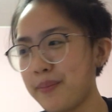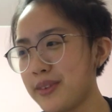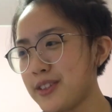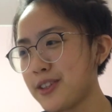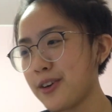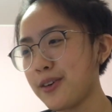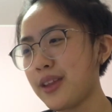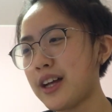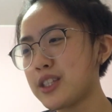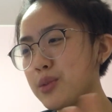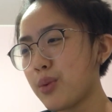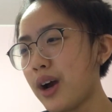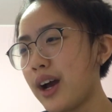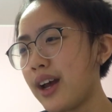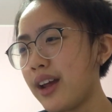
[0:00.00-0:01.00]
So that's
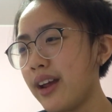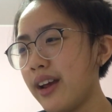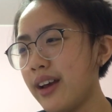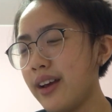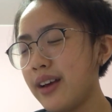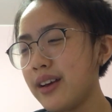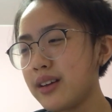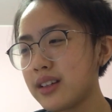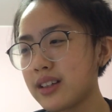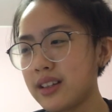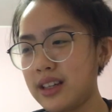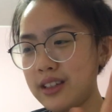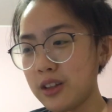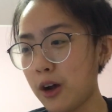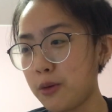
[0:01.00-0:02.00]
why
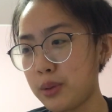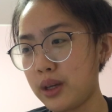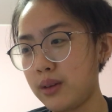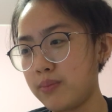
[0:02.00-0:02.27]
he's not OP.